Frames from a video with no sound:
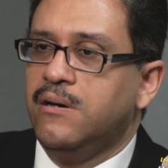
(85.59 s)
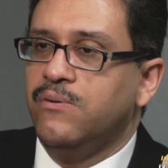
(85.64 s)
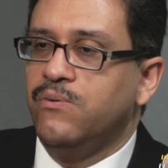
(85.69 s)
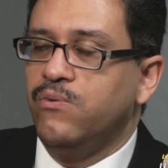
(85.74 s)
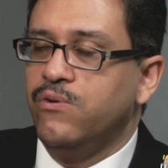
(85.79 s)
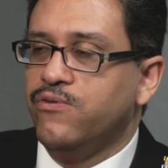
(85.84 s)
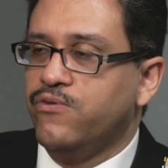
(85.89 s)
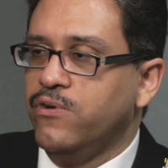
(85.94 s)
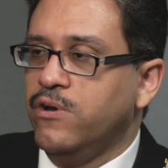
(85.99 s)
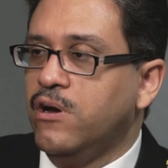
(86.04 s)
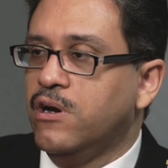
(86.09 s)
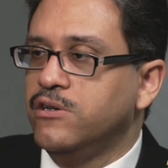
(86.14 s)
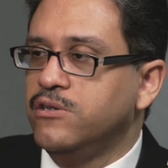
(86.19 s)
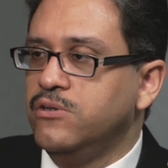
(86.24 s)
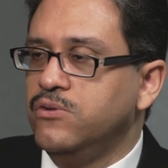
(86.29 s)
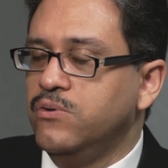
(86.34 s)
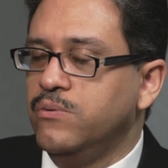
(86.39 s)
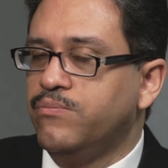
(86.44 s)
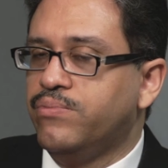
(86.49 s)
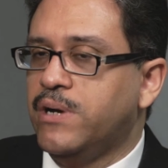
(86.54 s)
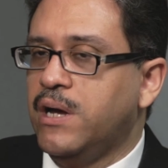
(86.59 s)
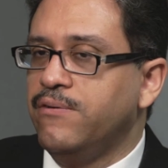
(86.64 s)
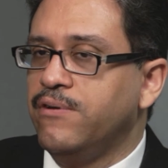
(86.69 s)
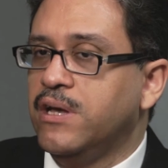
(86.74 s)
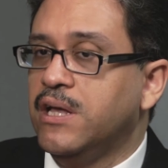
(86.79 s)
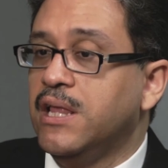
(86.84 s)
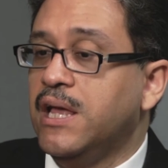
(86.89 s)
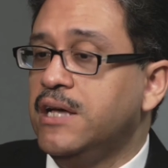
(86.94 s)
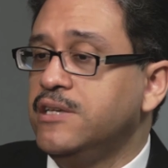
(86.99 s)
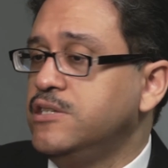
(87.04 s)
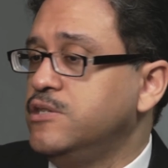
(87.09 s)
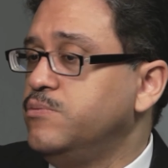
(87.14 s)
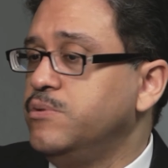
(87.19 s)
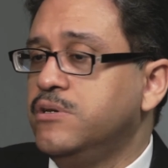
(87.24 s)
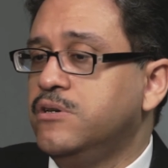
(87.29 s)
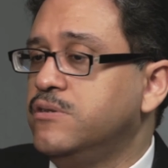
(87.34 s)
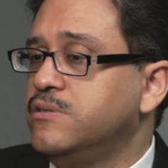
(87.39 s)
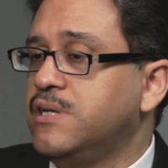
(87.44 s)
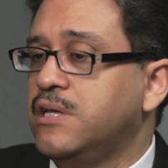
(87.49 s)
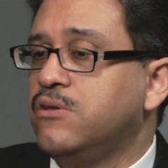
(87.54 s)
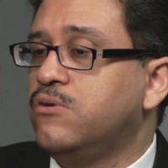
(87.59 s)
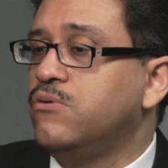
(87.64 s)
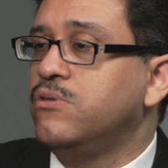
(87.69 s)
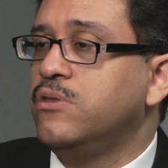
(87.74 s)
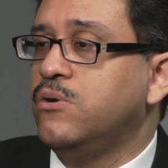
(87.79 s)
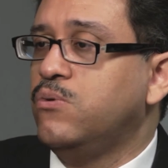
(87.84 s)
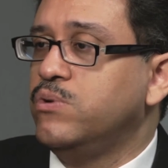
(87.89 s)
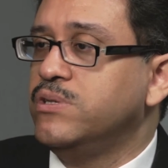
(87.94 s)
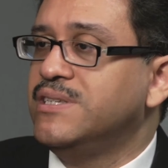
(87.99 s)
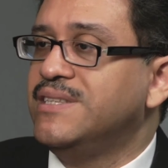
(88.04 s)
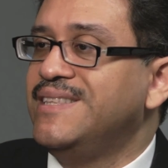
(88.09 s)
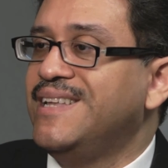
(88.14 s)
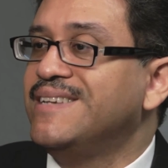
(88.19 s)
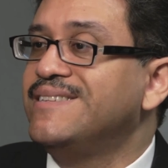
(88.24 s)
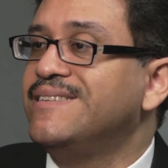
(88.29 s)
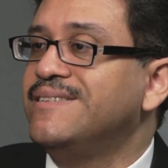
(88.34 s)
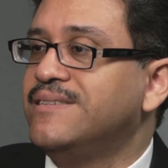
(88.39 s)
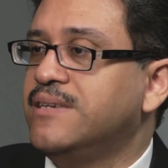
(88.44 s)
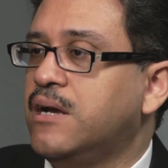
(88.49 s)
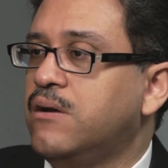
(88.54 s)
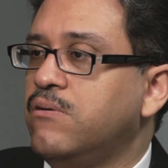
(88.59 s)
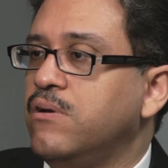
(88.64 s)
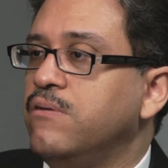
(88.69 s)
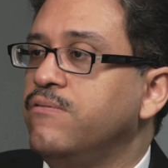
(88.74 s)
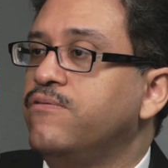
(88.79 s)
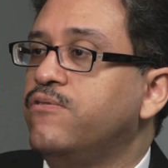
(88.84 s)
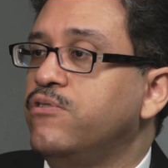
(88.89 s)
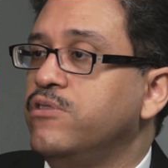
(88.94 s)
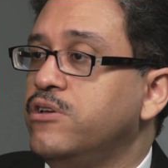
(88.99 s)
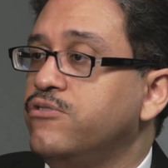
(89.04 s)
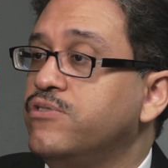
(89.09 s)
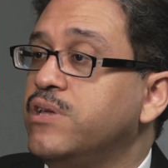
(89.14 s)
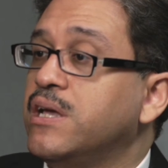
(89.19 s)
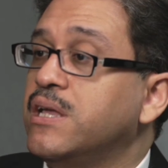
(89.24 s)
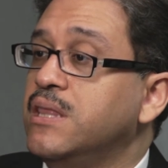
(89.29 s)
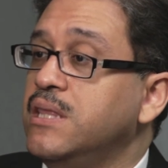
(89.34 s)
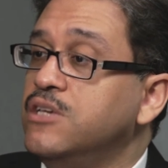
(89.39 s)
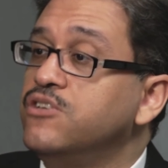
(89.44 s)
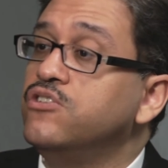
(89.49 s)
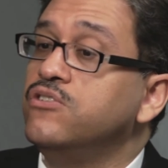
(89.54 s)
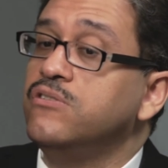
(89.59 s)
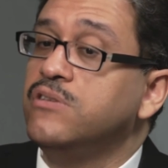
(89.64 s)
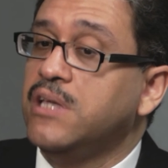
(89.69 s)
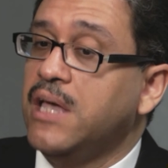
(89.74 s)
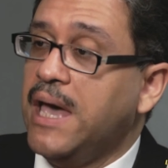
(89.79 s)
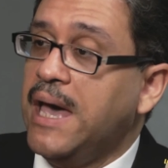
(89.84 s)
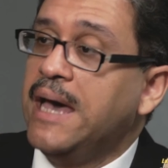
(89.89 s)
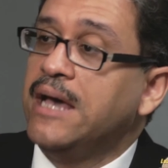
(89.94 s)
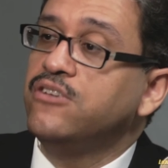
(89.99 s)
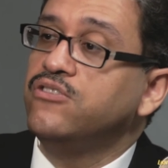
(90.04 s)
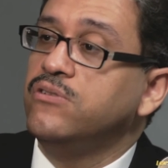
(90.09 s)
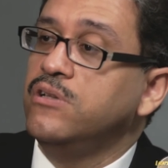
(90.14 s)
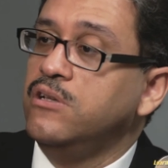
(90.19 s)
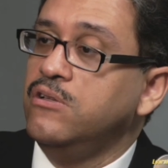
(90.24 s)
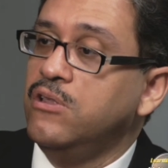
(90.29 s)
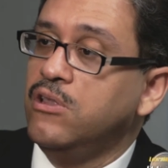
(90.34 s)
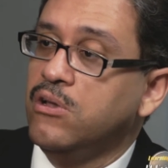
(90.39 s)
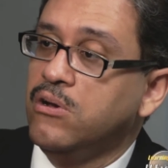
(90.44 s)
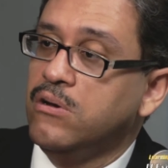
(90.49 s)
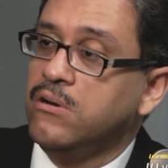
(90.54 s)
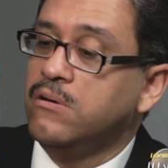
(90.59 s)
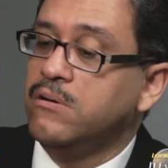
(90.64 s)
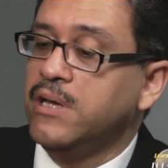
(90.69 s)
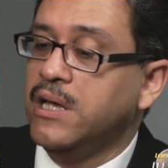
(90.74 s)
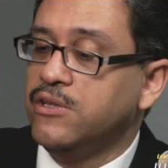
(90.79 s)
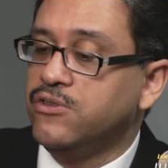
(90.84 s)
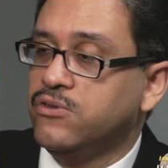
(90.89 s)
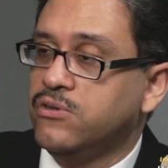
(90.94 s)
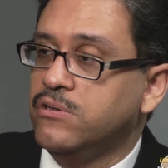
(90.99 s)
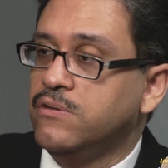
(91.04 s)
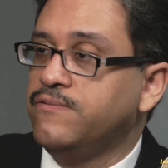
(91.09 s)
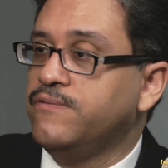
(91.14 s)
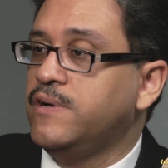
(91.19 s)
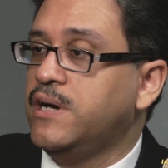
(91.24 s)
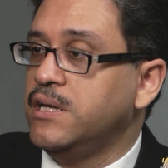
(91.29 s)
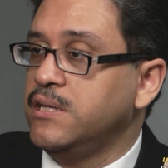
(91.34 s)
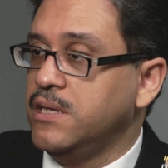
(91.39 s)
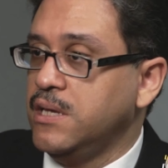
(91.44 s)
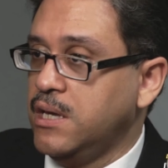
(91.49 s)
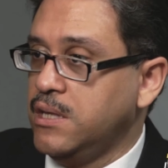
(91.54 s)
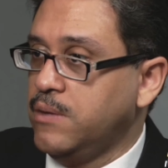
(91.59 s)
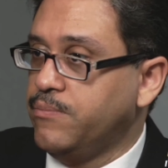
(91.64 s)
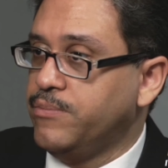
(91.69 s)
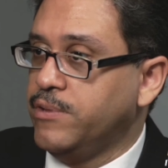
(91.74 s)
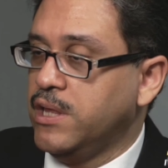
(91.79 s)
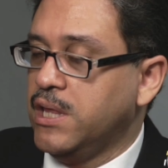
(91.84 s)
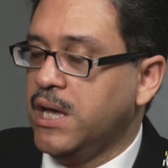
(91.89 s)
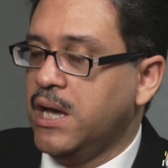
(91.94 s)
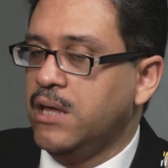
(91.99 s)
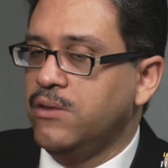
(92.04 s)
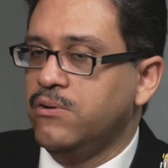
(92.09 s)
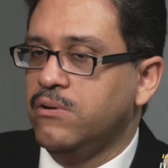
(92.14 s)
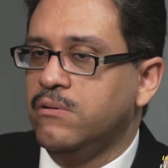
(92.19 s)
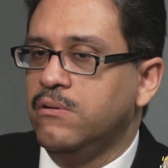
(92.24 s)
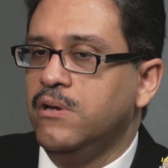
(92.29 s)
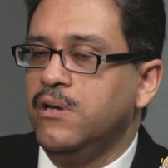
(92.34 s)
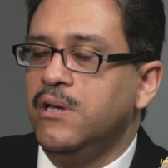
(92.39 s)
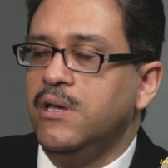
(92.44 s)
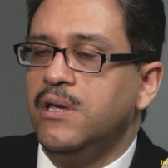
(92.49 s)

with regards to doing private classes because they don't know what's necessary for their technicians to actually learn, get certified, and get up the ladder.